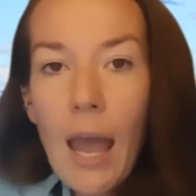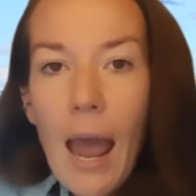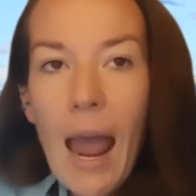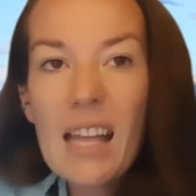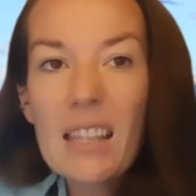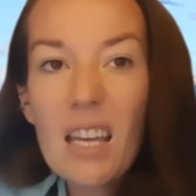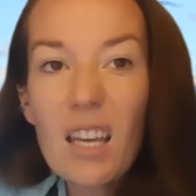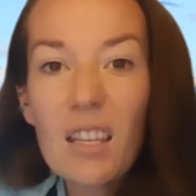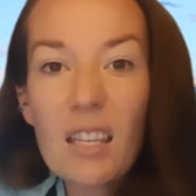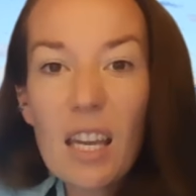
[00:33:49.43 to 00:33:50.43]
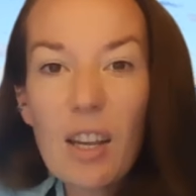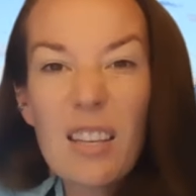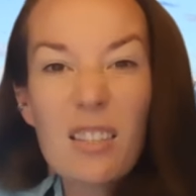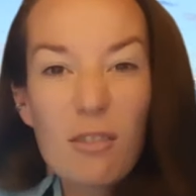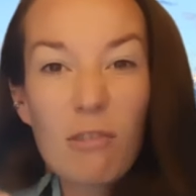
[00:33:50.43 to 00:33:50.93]
And the other thing, and
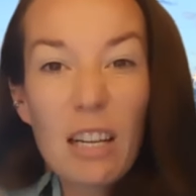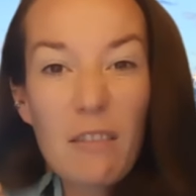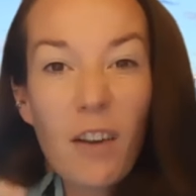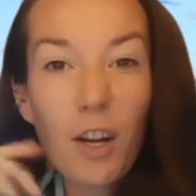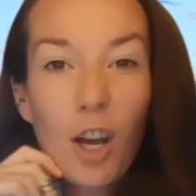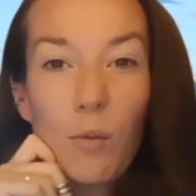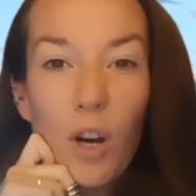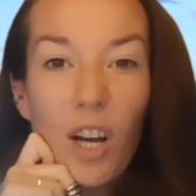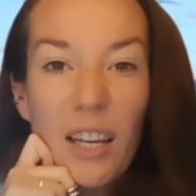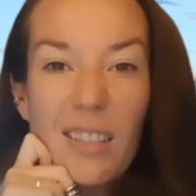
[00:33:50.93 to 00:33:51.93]
this is really fun homework,